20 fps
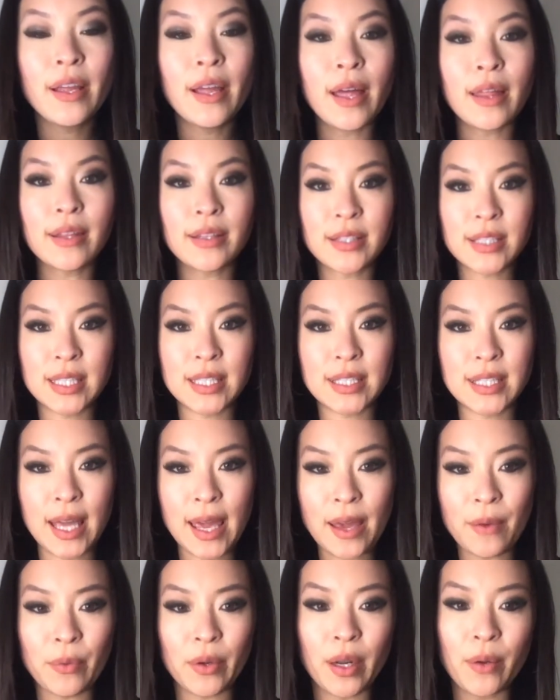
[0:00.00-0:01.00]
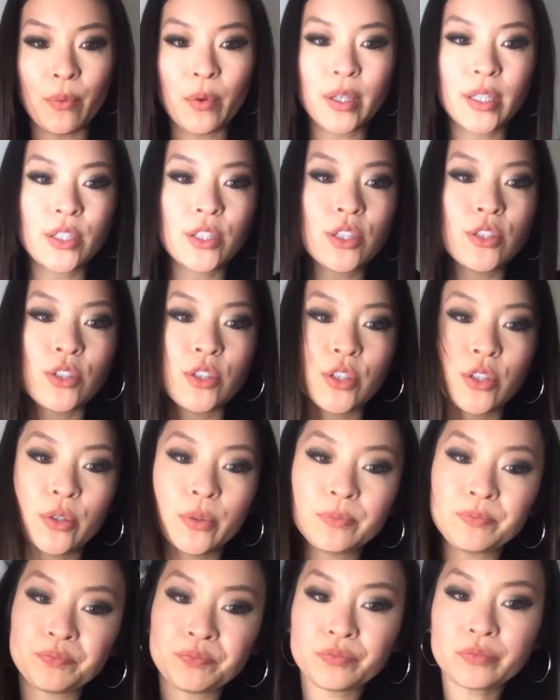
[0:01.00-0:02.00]
And then today, what I wanted to
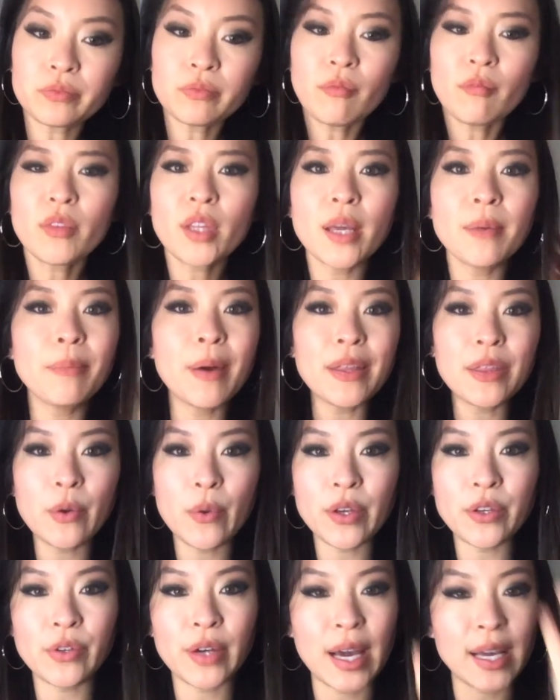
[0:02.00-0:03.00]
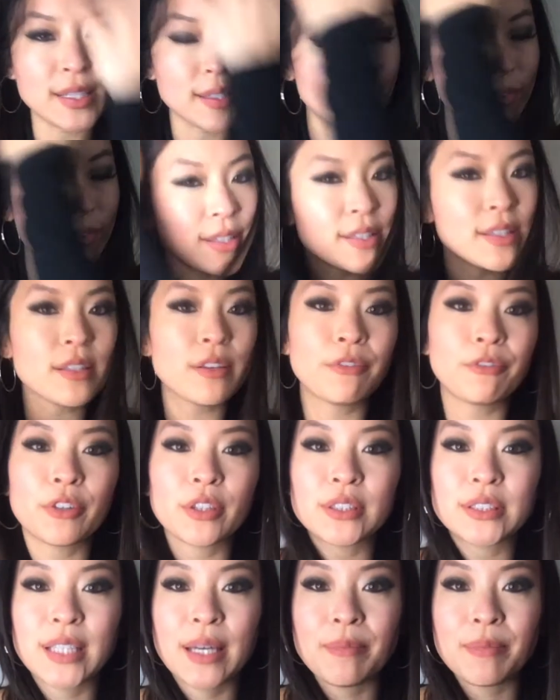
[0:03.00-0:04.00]
do by the way, you guys, if is the
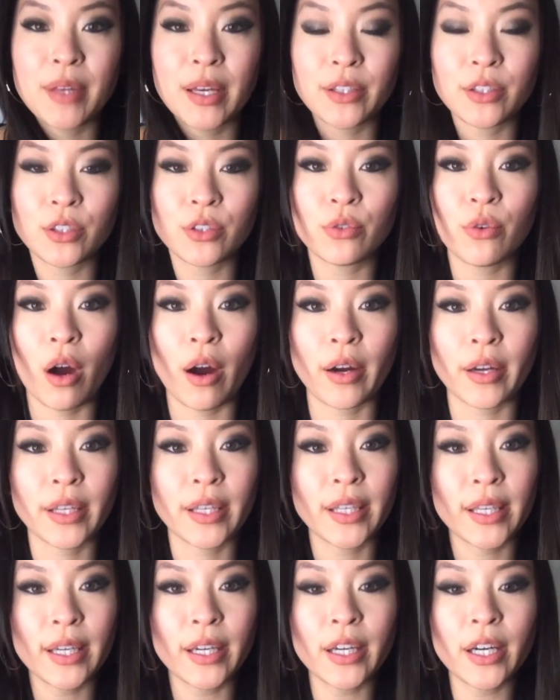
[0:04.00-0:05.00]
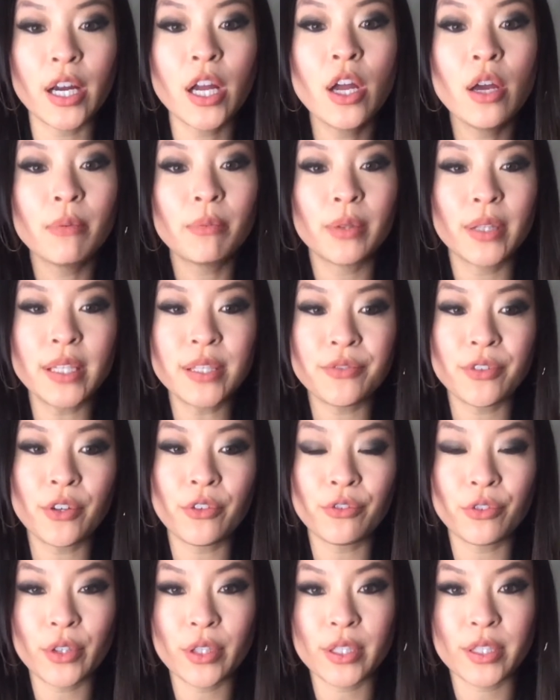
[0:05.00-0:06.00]
first time that you are here, please feel
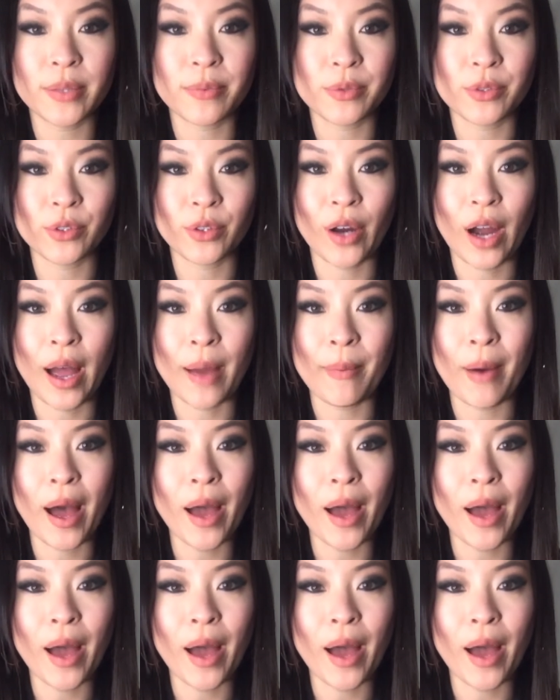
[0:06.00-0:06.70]
free to subscribe.